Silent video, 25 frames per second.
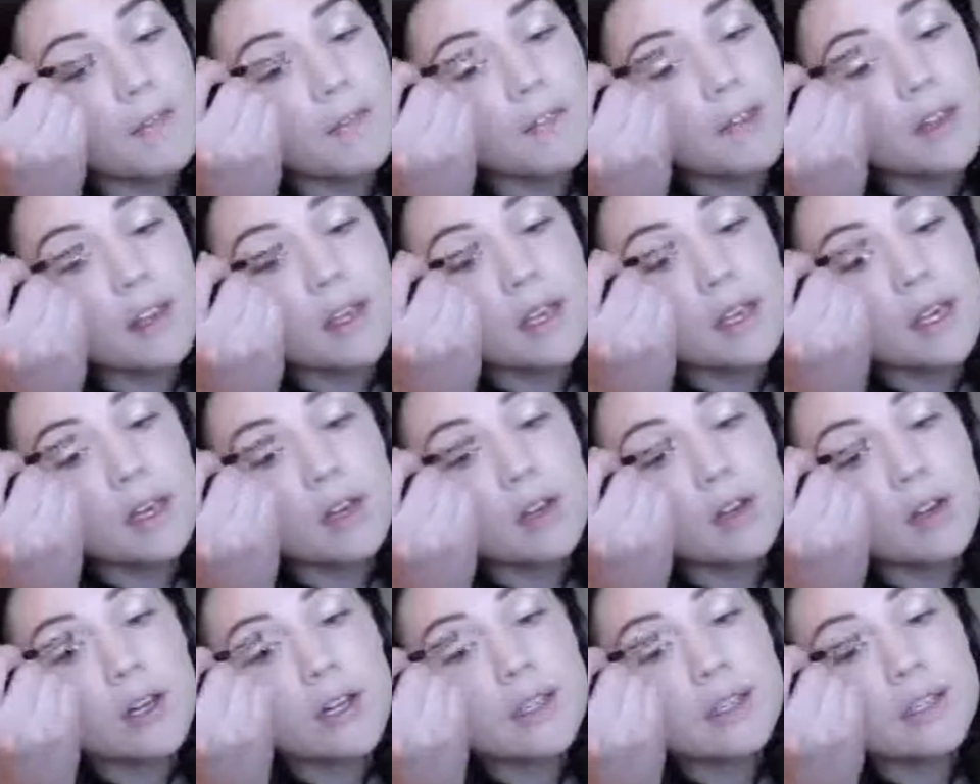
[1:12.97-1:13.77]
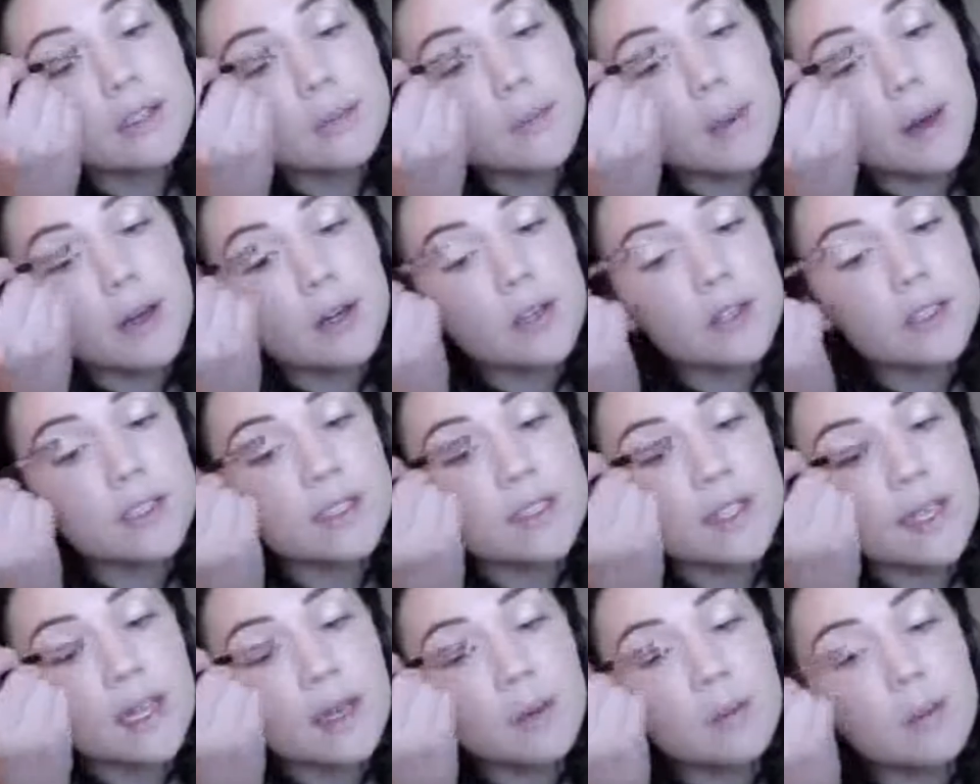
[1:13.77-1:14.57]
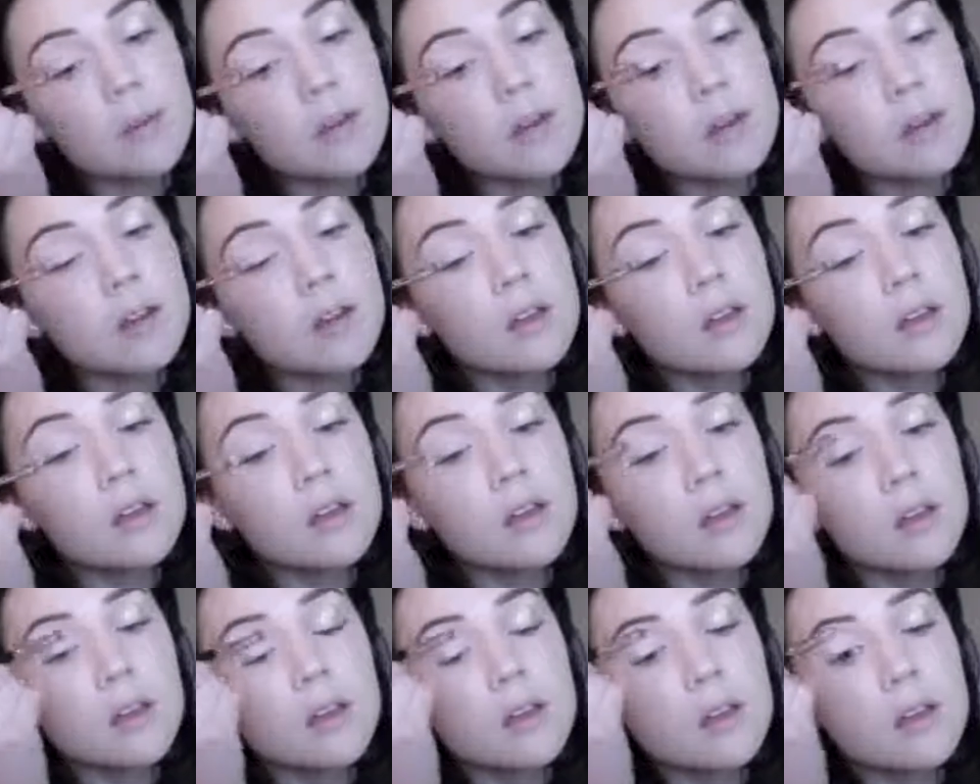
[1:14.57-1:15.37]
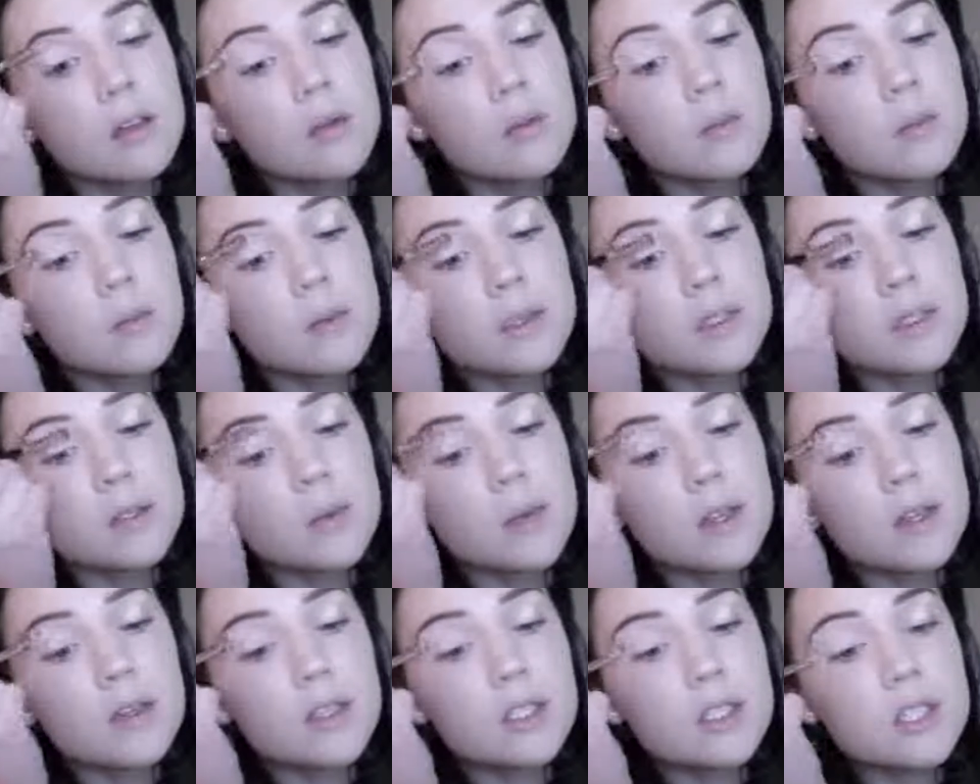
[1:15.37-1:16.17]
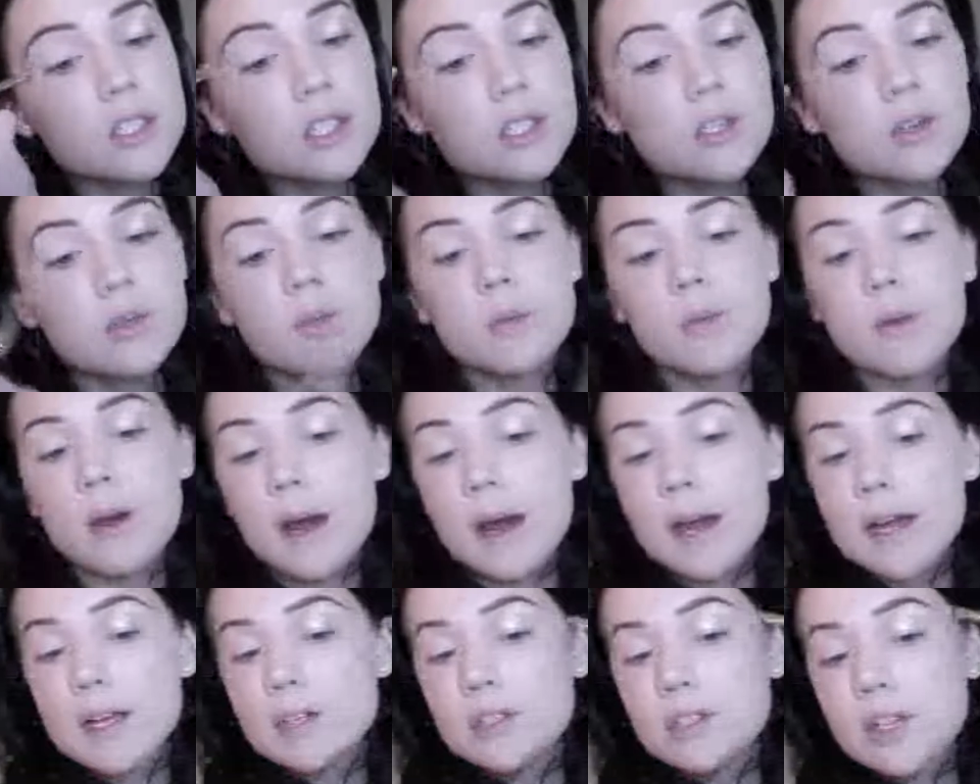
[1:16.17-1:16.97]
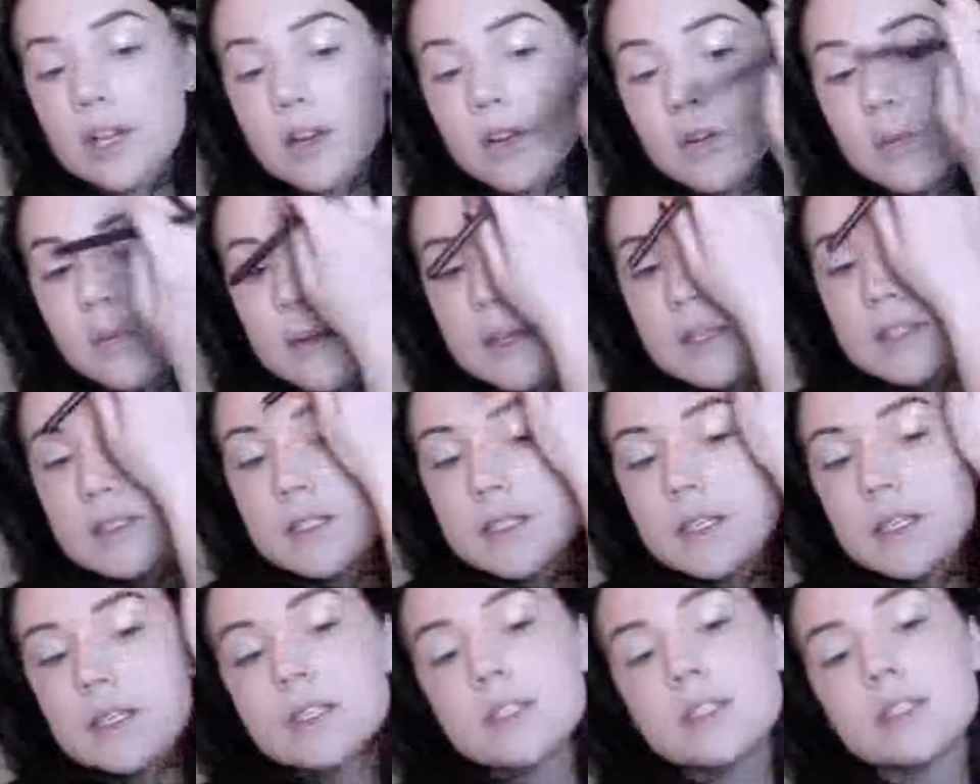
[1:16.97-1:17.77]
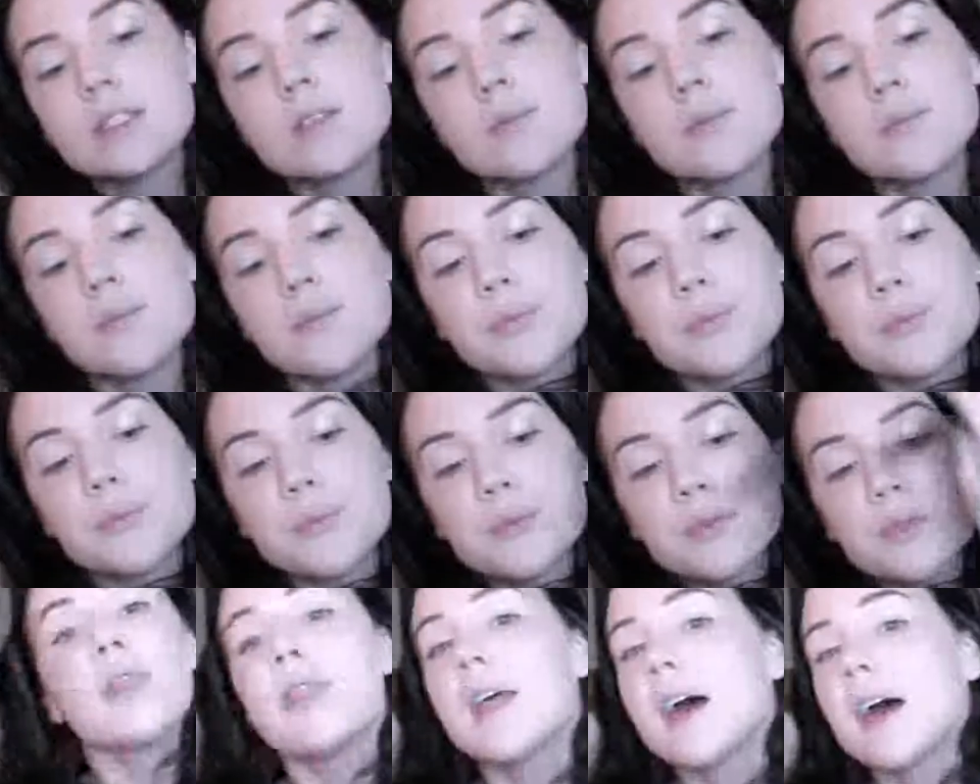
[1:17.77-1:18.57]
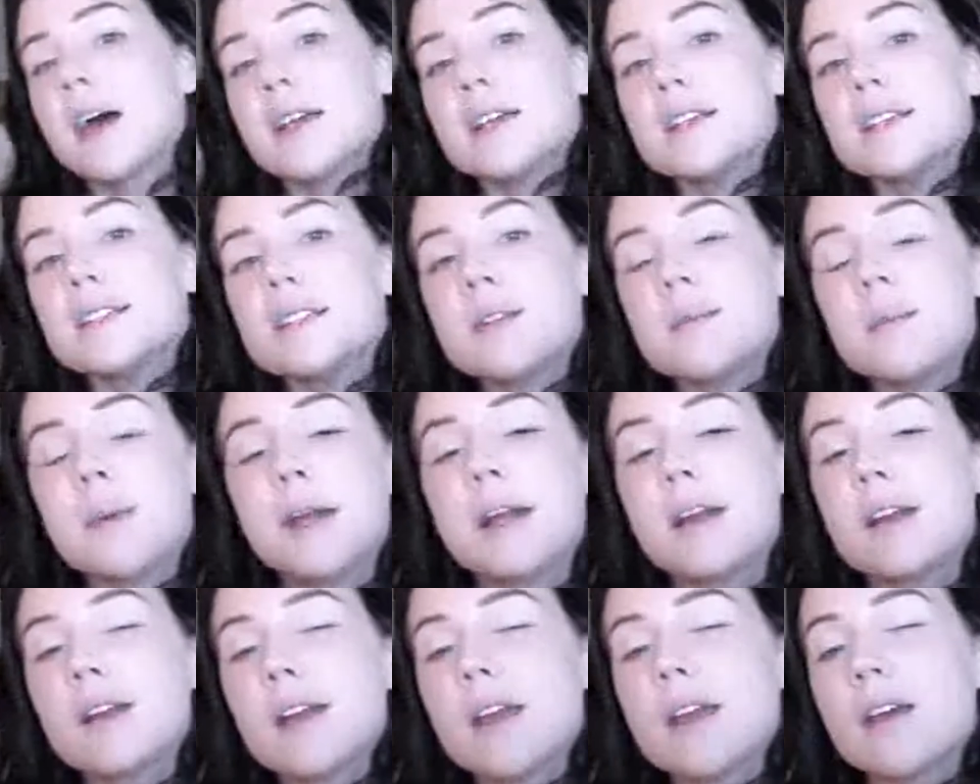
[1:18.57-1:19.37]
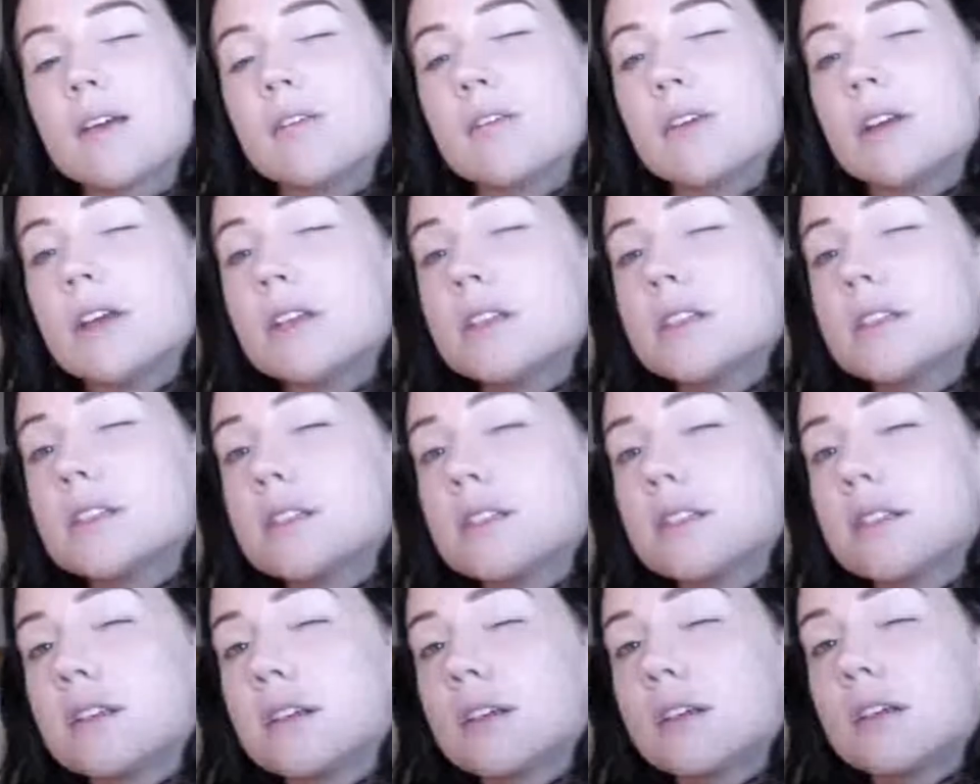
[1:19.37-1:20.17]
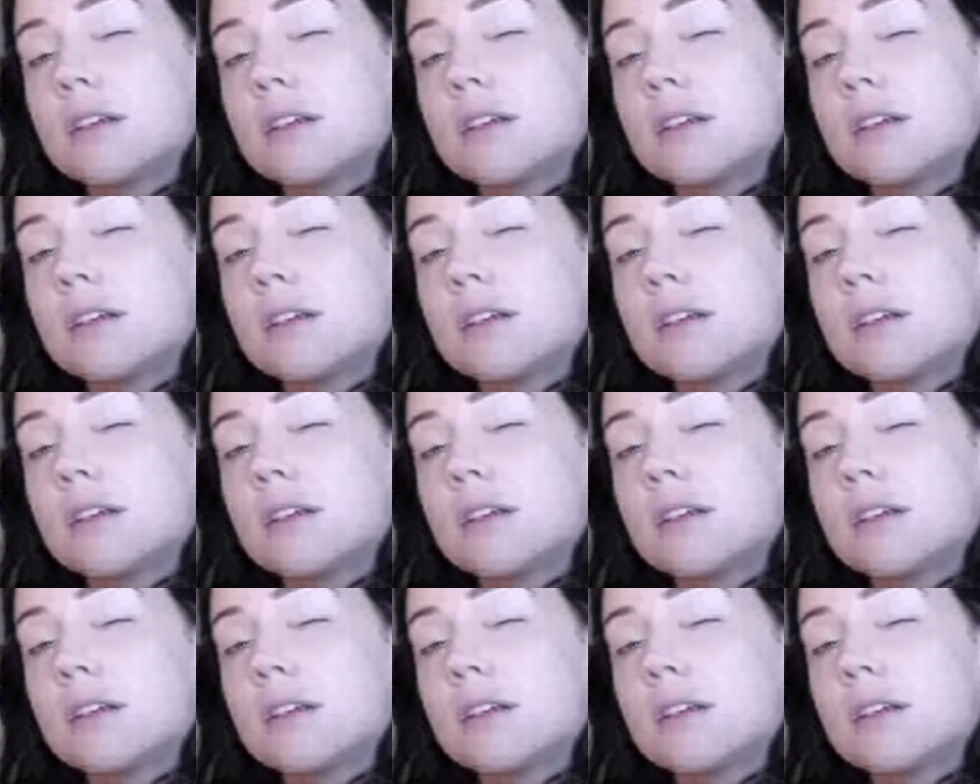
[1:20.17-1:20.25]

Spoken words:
I feel like it creates a better seam between the two eyeshadow bases. That is the Bare Canvas.